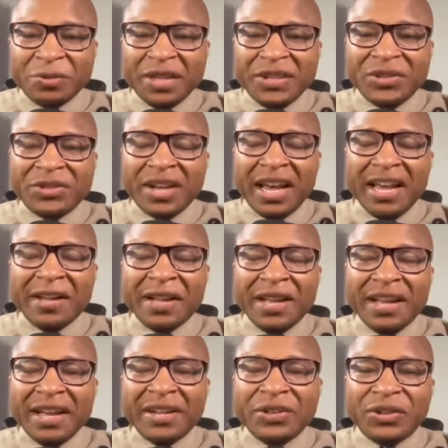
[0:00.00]
We say
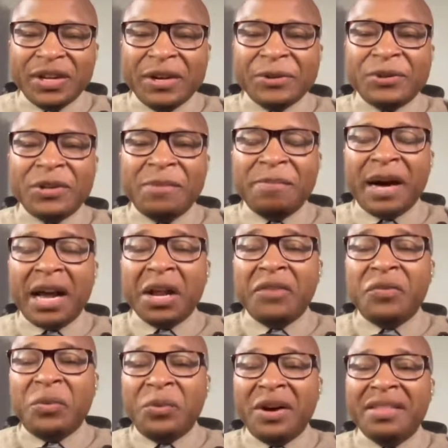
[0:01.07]
and tell somebody
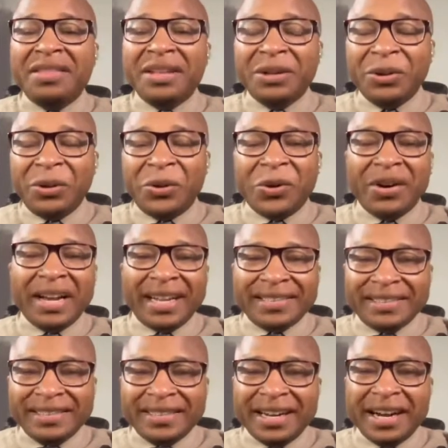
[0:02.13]
of what the Lord
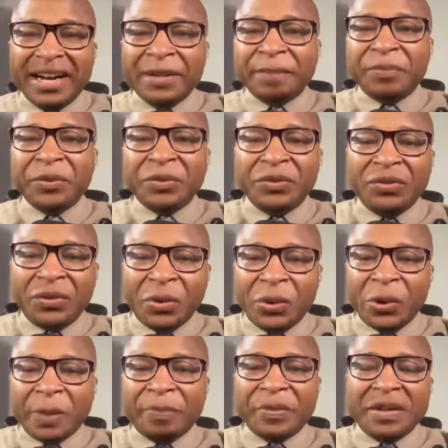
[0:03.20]
has done
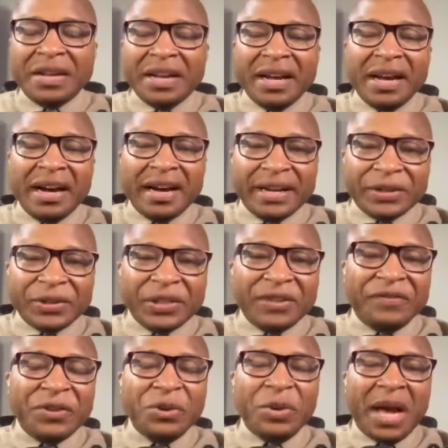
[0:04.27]
for us.
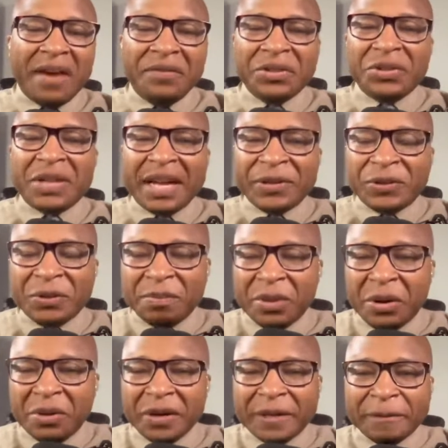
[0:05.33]
If you have a
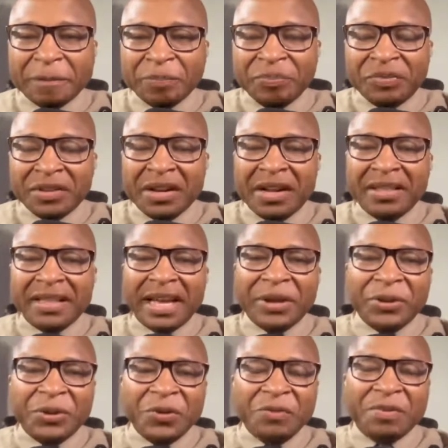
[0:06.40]
testimony, uh,
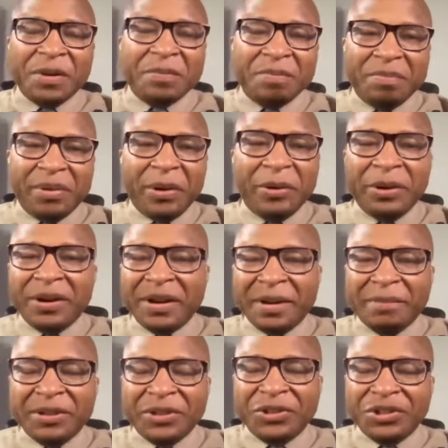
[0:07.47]
that you've been burning
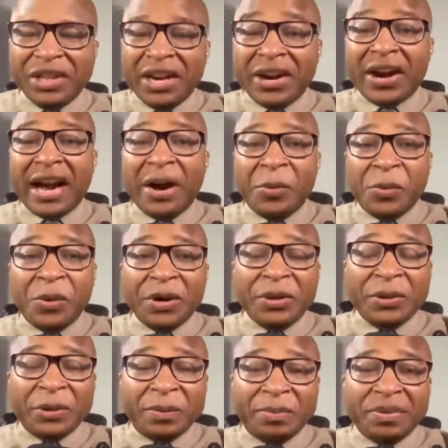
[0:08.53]
up to share, I
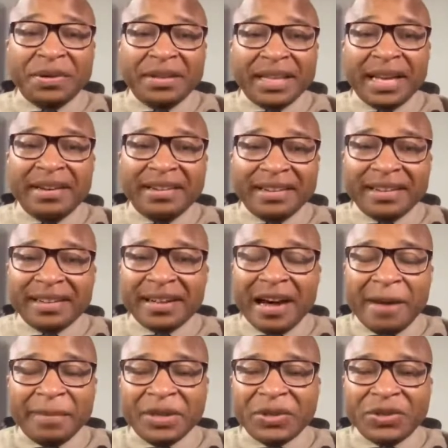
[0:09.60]
want you to put that in the
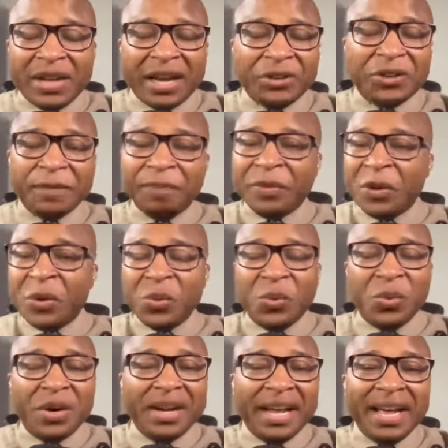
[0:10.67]
comment section,
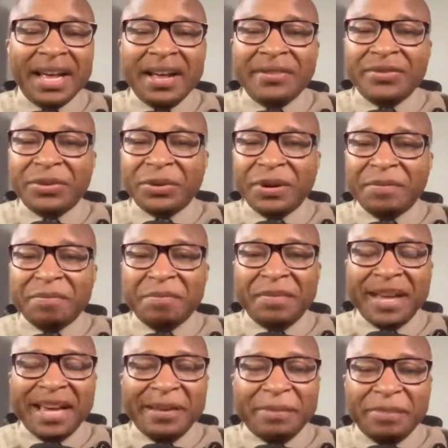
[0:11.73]
whatever it
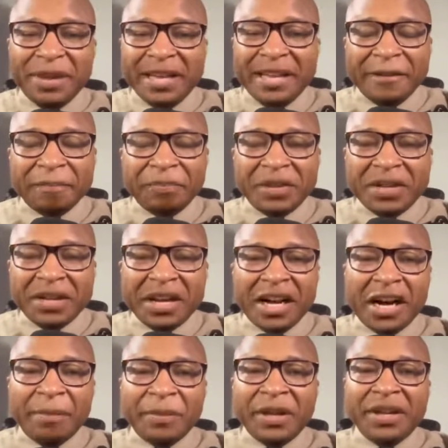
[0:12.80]
may be
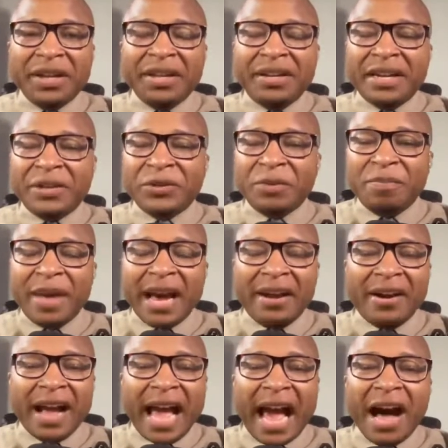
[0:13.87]
um, it, it, doesn't
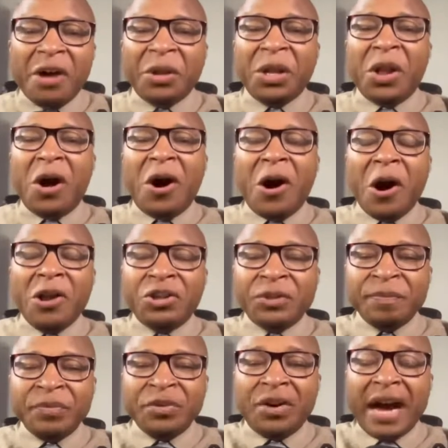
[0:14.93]
matter how large
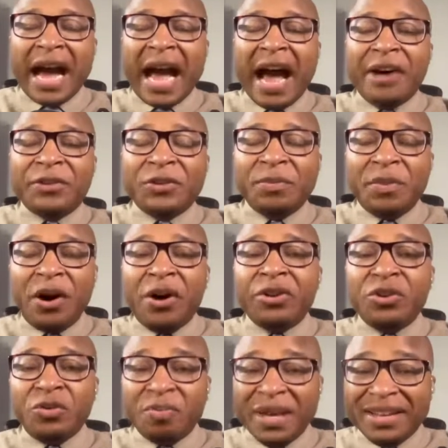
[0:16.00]
or how small
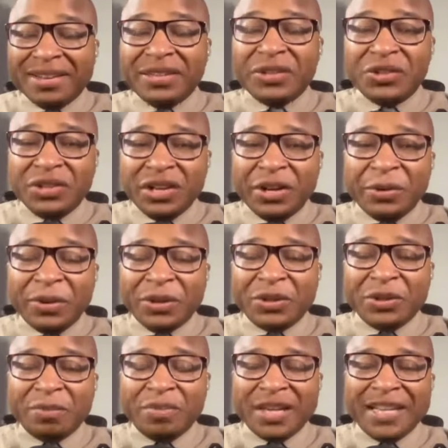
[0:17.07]
you may consider it
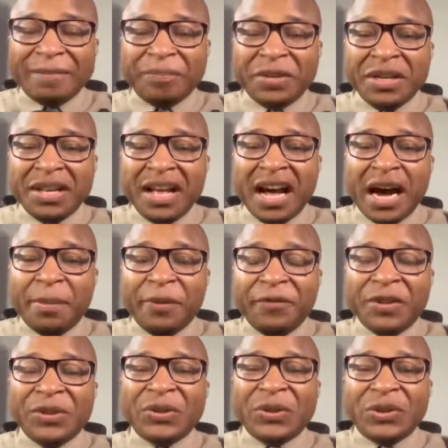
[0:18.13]
to be. Um,
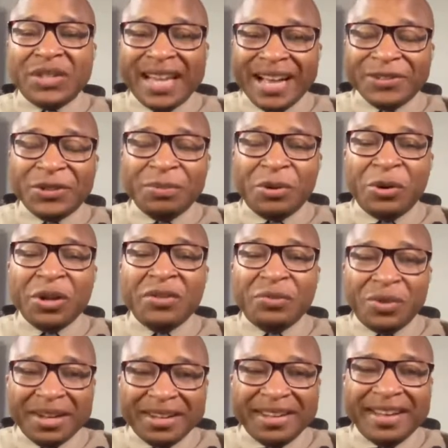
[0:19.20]
if it's a testimony
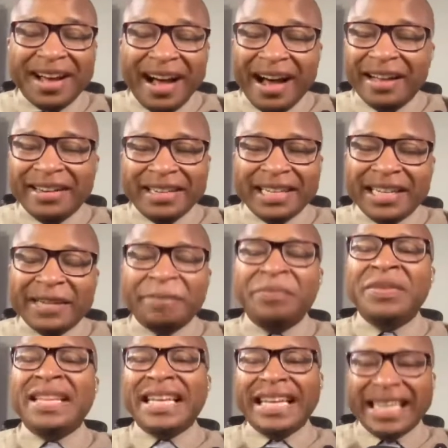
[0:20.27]
of what God did,
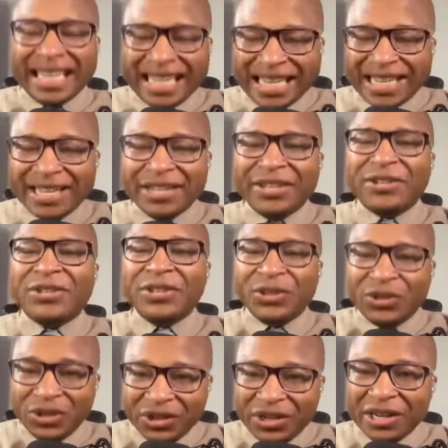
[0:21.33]
it is
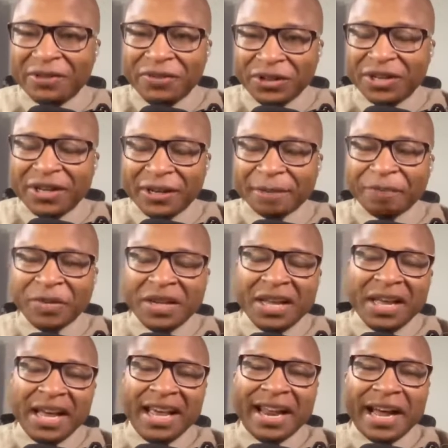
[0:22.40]
significant.
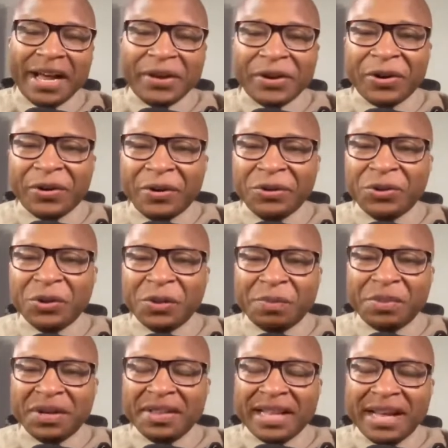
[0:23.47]
And I encourage you to
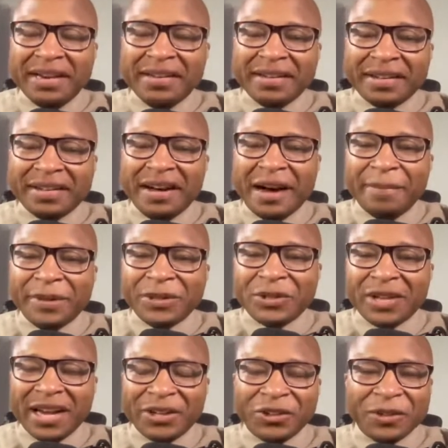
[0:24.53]
put that in the comment
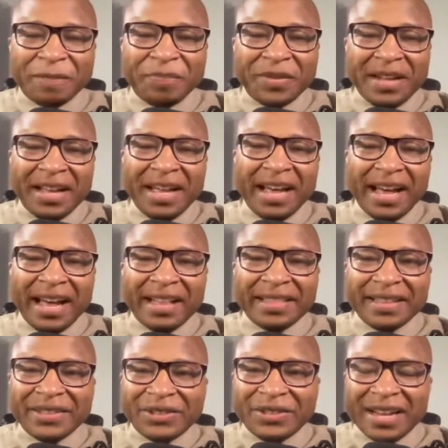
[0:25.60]
section
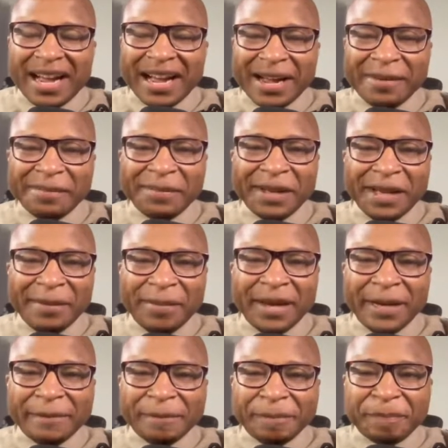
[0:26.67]
at this time.
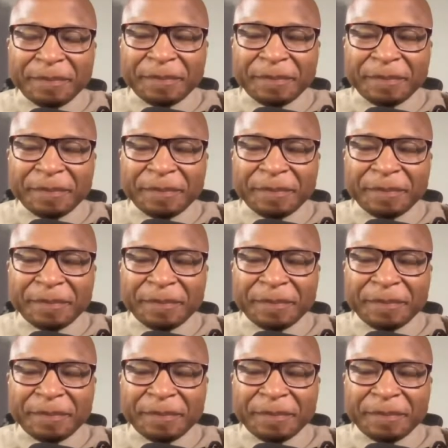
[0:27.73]
Amen.